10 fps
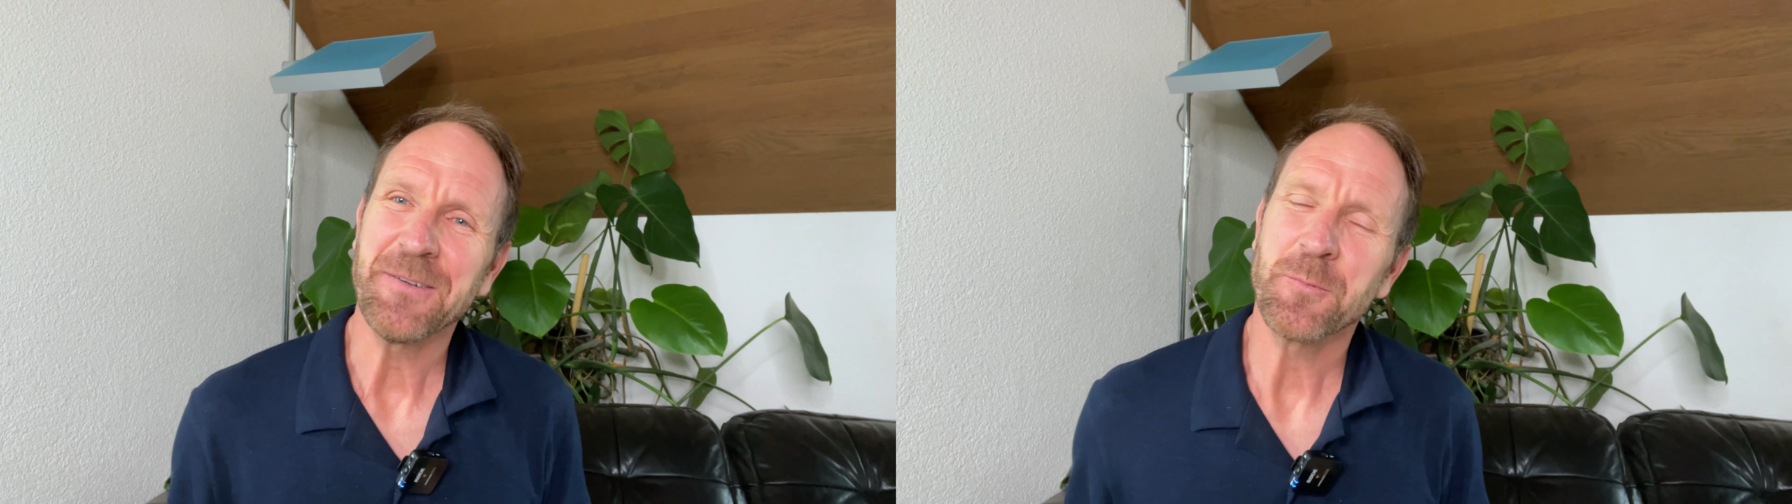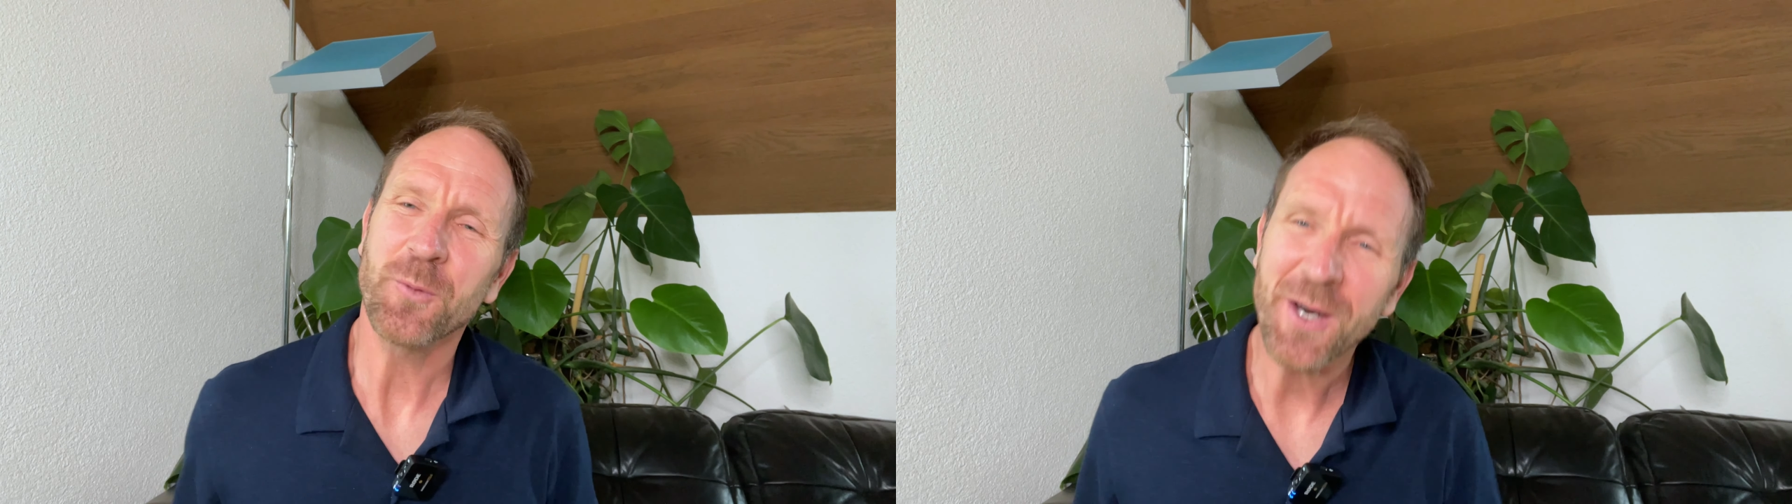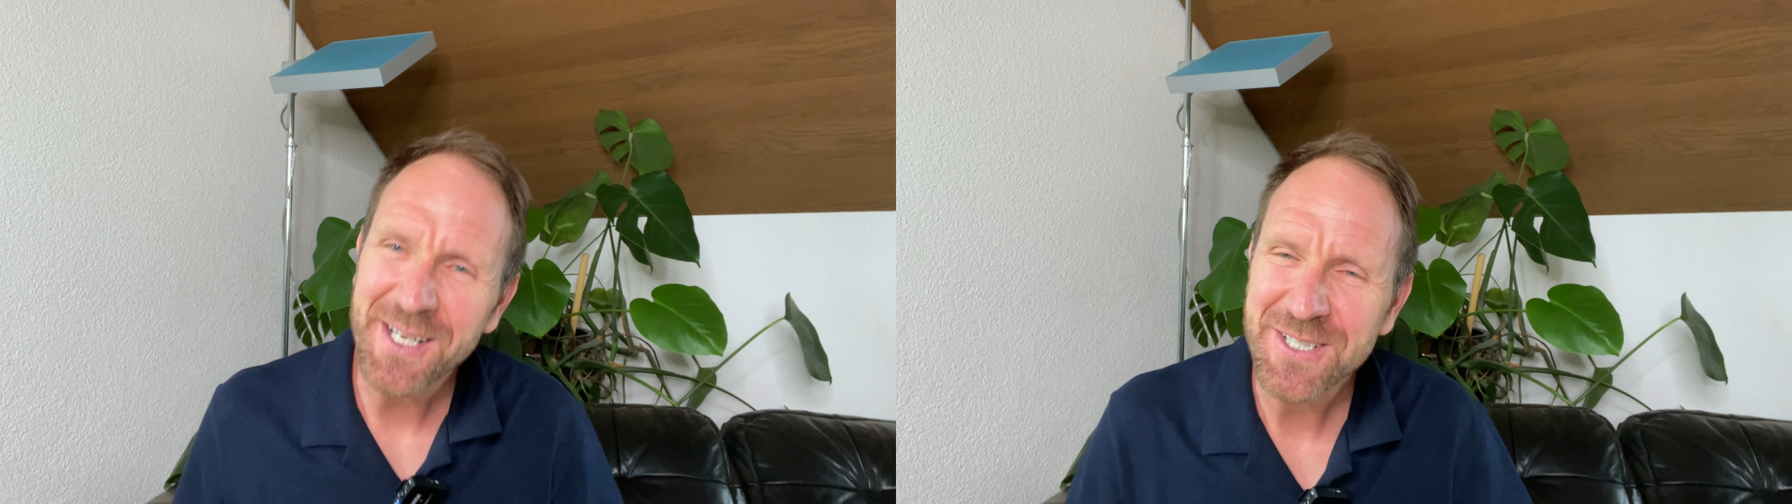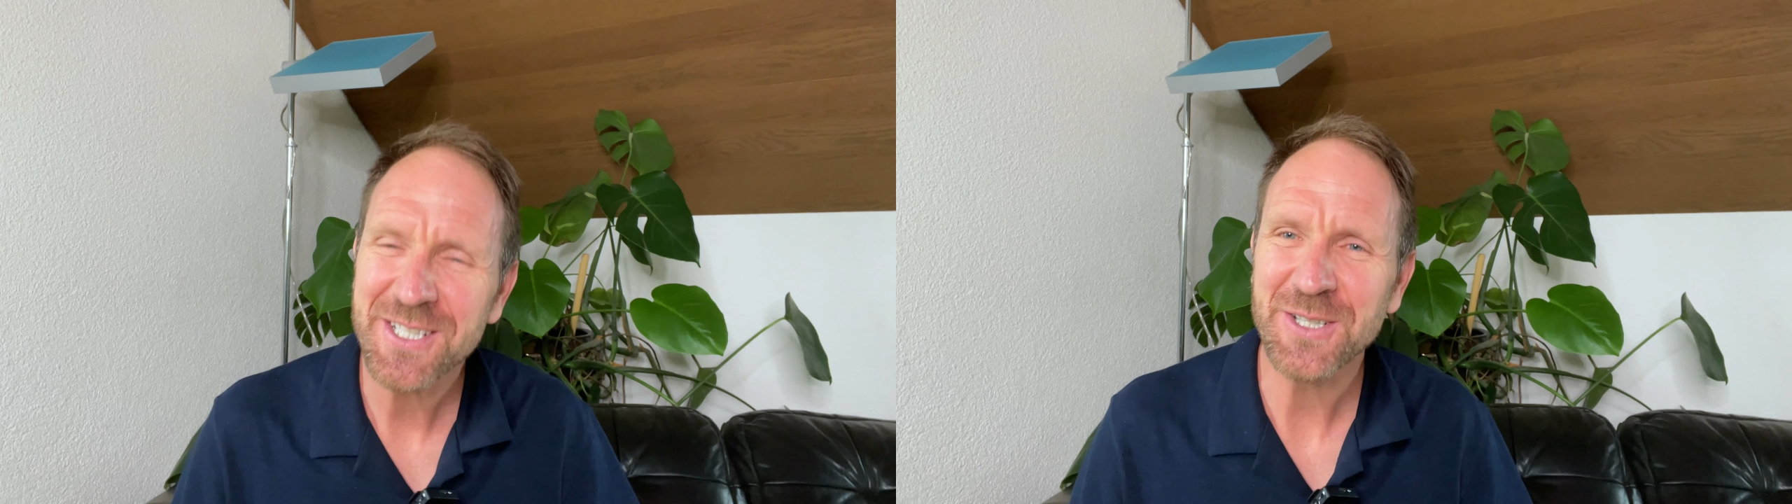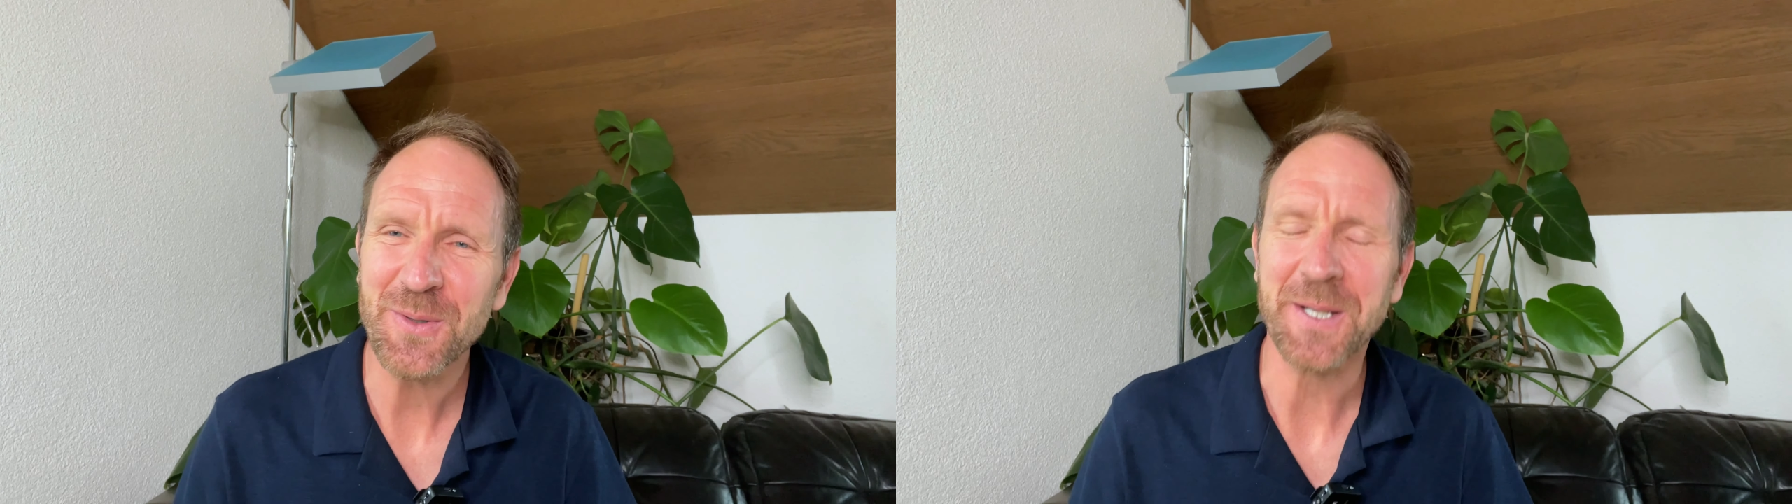What is she
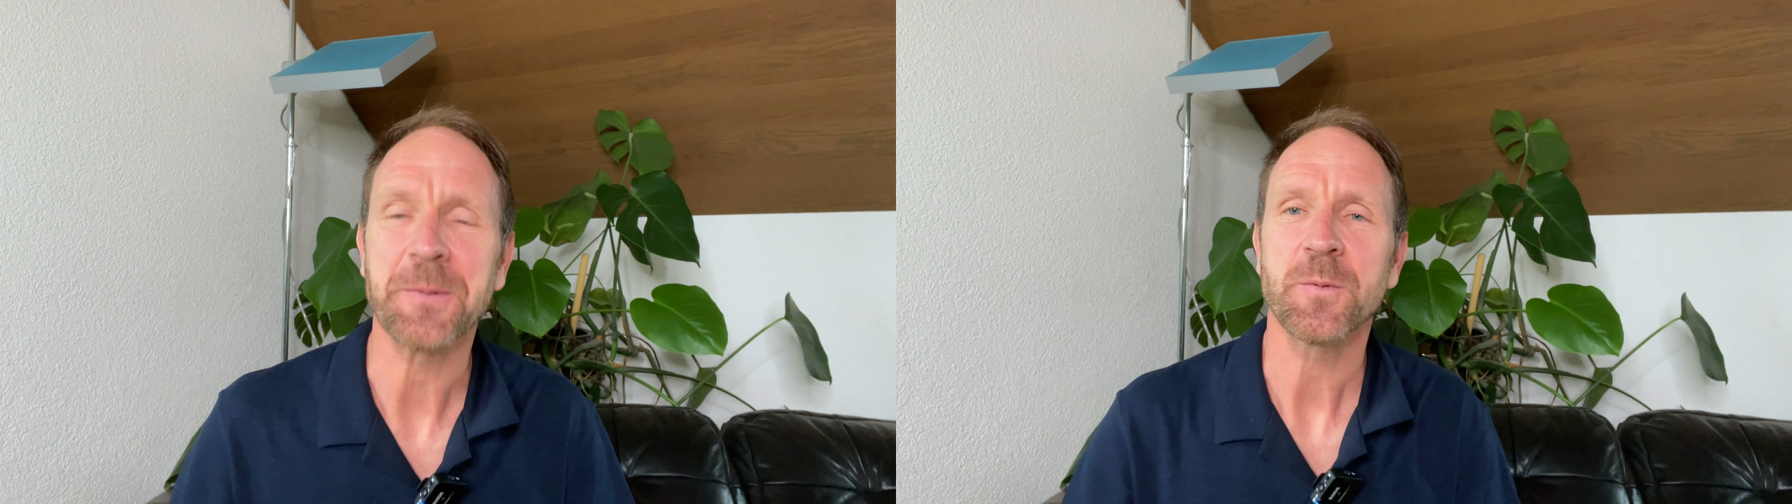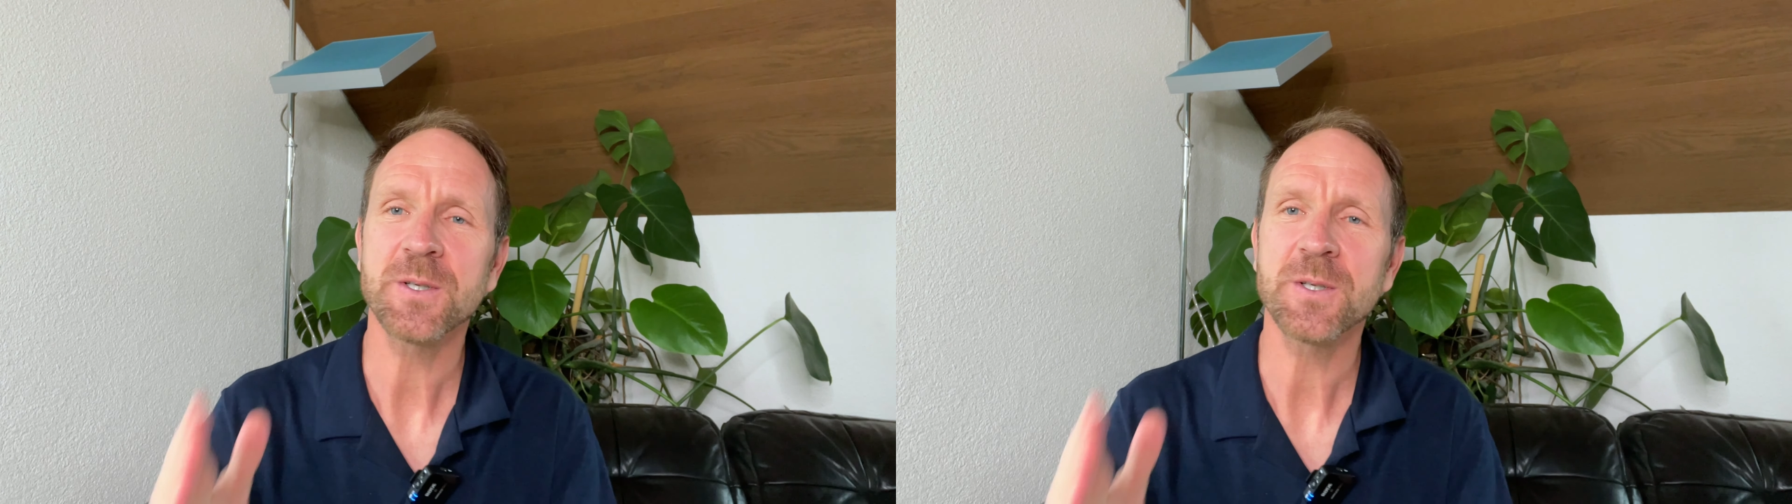doing? Well,